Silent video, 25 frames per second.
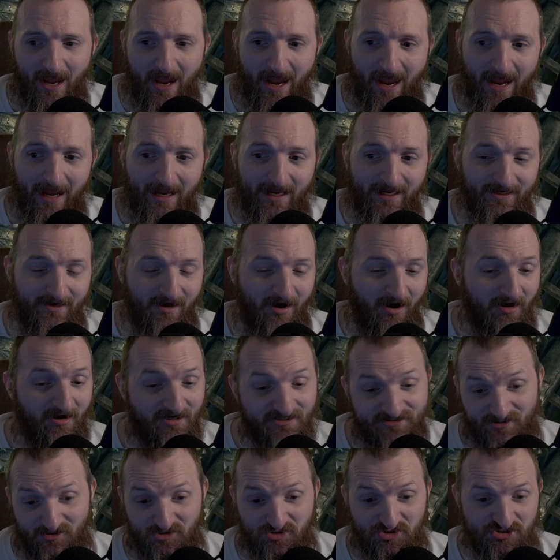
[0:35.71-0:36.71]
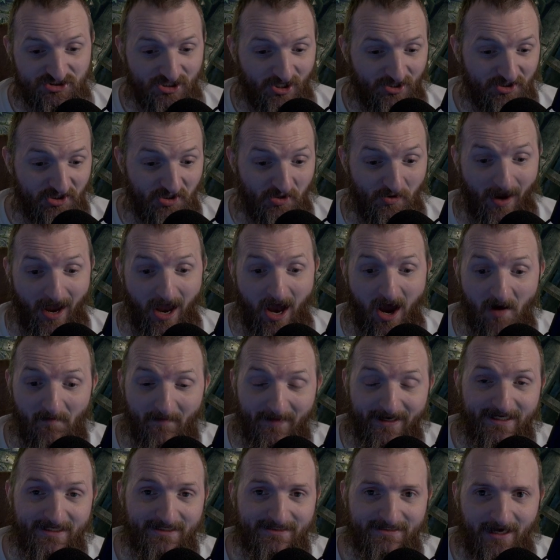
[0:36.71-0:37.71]
and also show you how
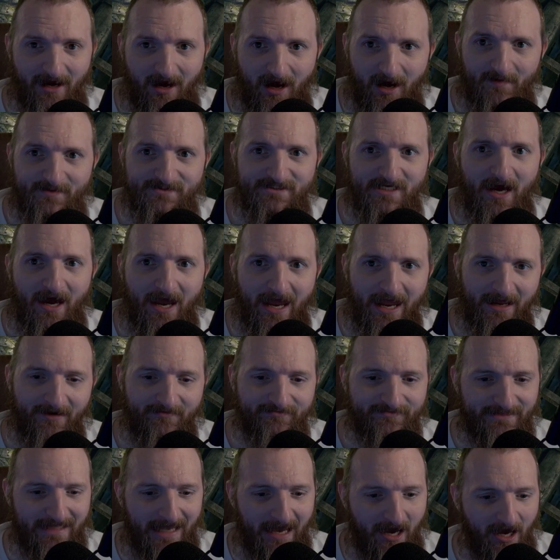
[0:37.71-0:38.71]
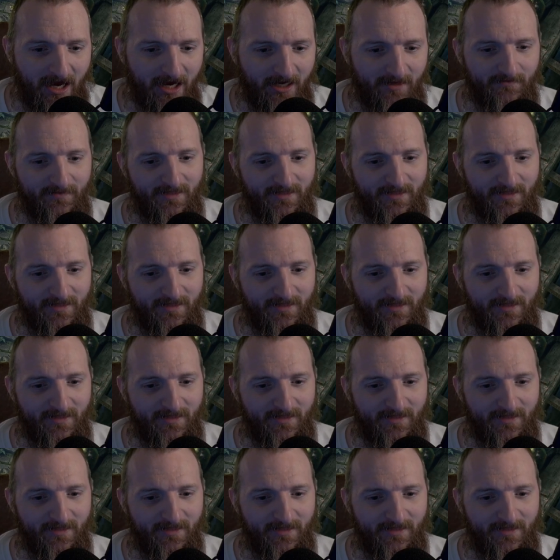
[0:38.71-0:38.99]
many times I have died,